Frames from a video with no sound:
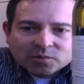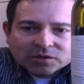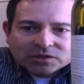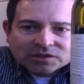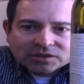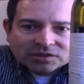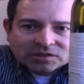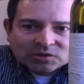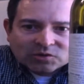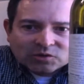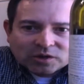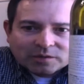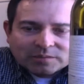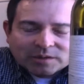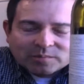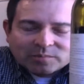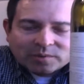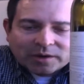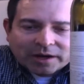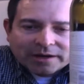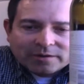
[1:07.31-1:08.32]
where it's
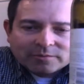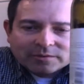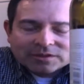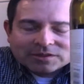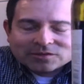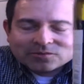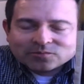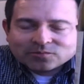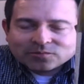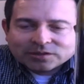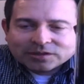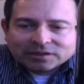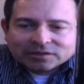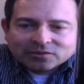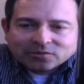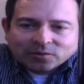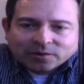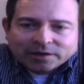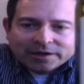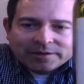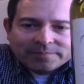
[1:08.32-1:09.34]
extremely bright, which is really
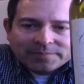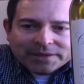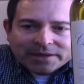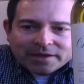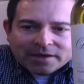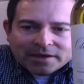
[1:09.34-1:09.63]
great.